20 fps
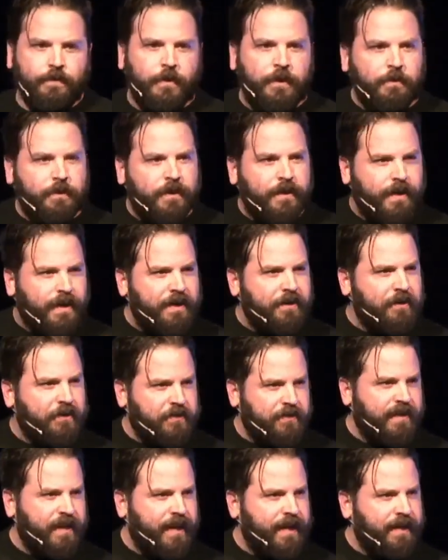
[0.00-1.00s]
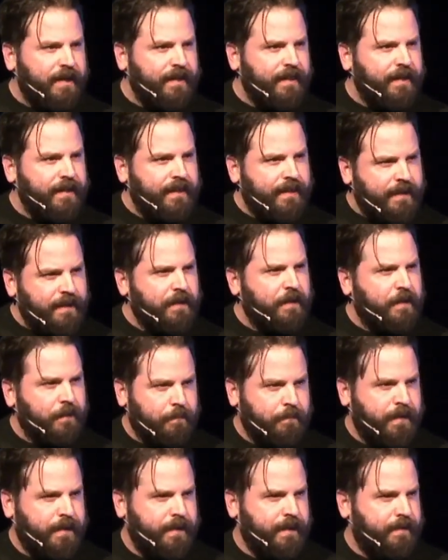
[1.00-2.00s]
we would understand a
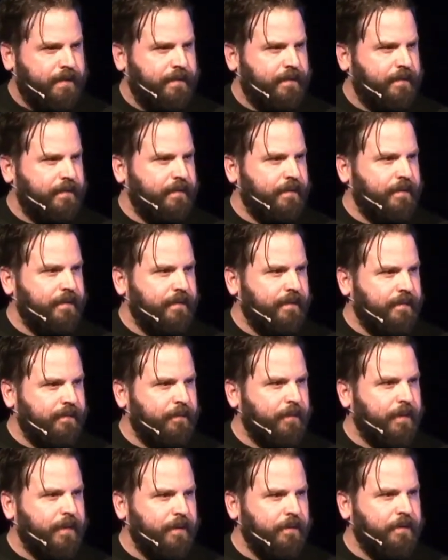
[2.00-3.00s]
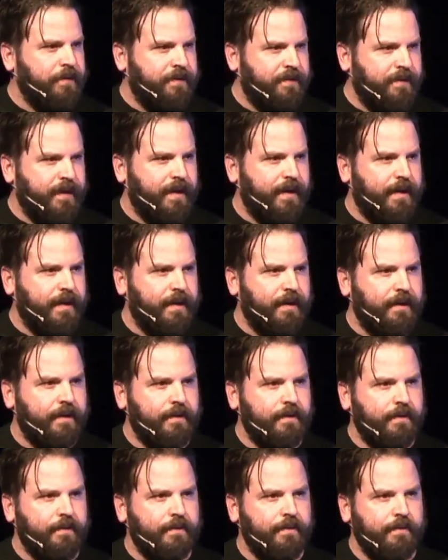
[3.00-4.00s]
little bit of what he was
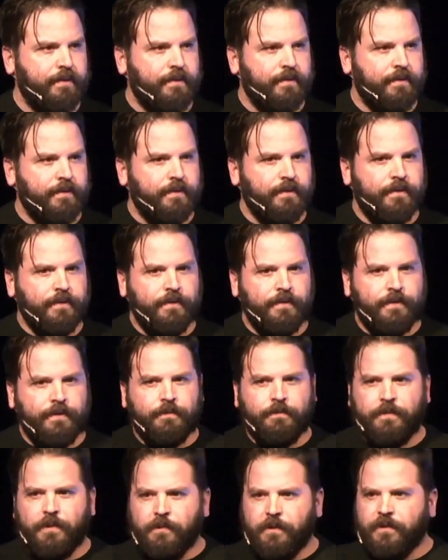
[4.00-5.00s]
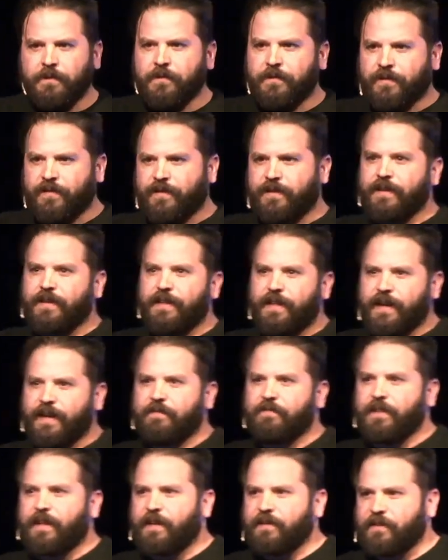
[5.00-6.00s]
saying, but we would still
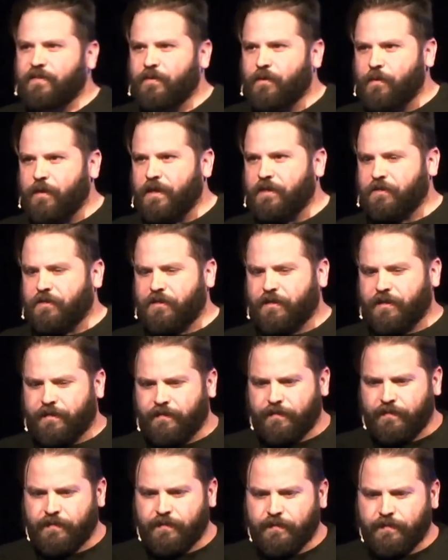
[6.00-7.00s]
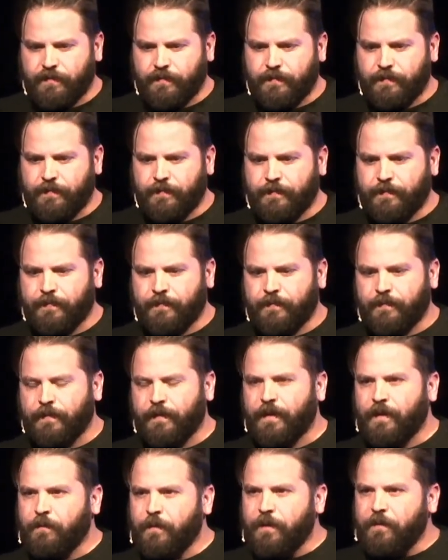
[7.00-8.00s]
have lots of questions.
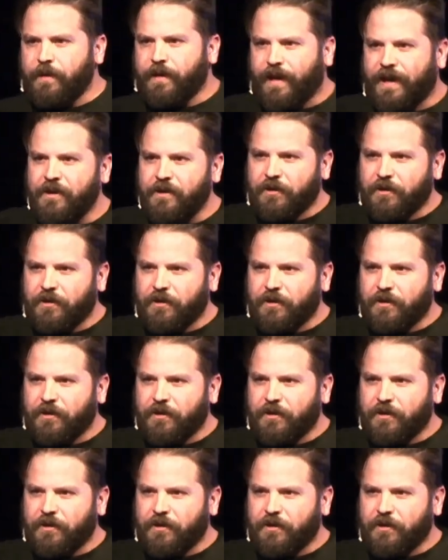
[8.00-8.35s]
We would